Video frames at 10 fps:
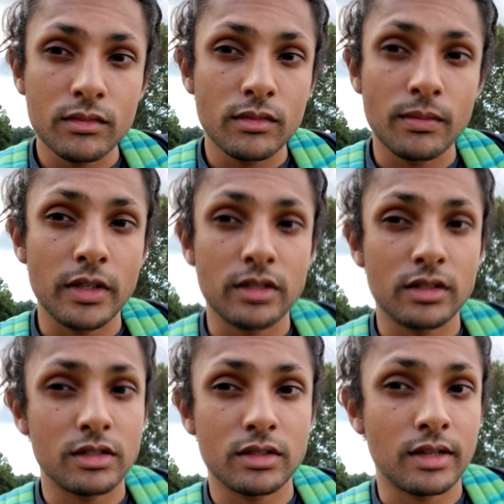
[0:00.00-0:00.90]
because
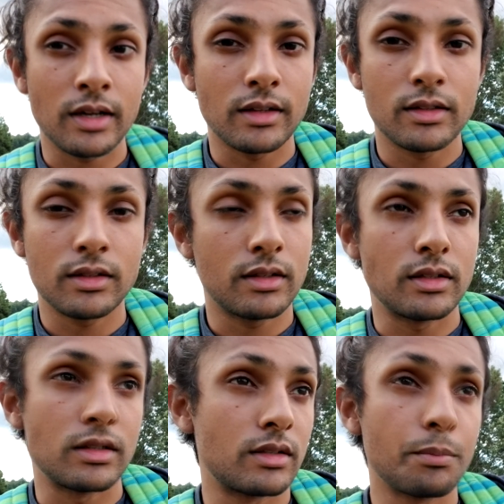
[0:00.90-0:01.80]
it's just not, it's
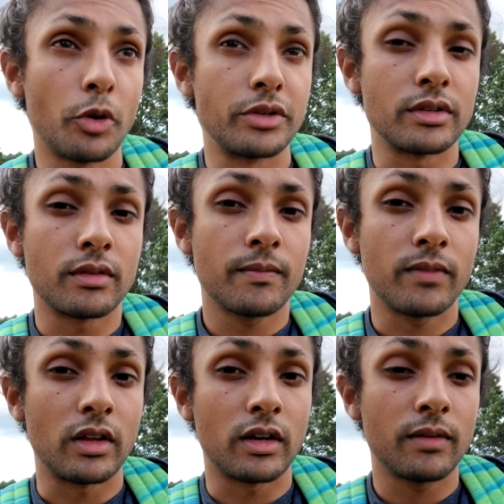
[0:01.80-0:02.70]
just poison,
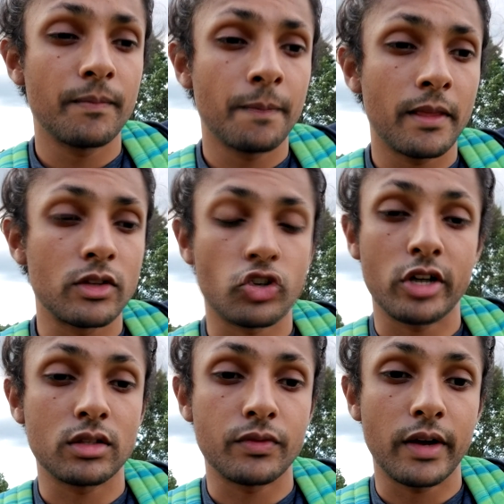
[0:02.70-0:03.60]
you know,
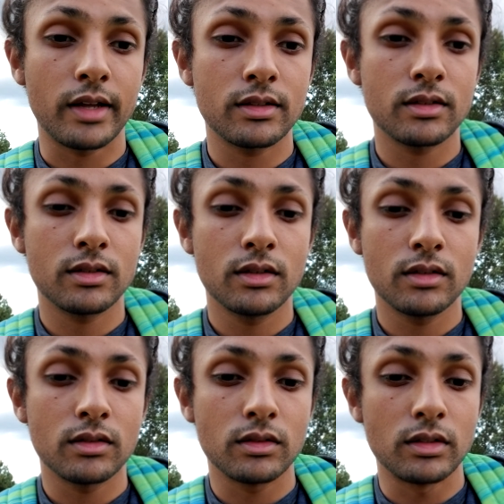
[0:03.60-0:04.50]
trans fat,
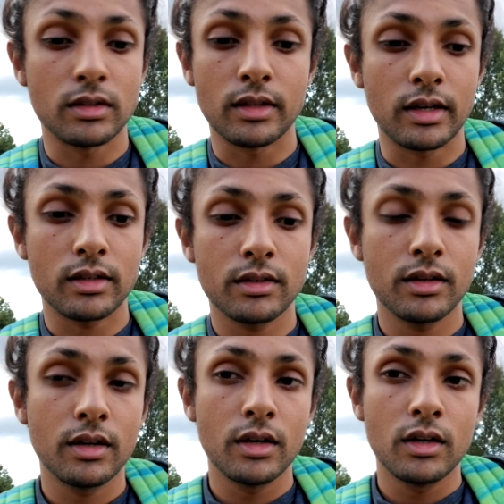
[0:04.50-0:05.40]
this and that.
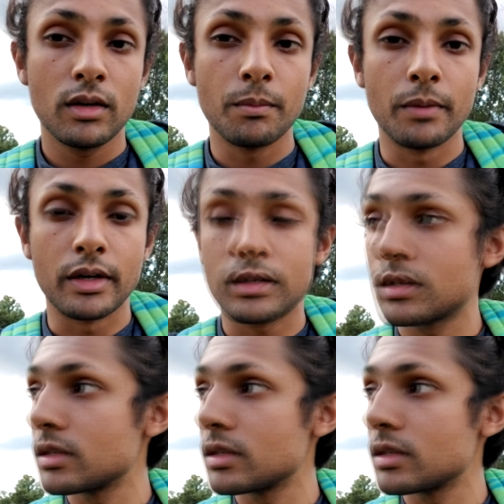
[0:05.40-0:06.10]
But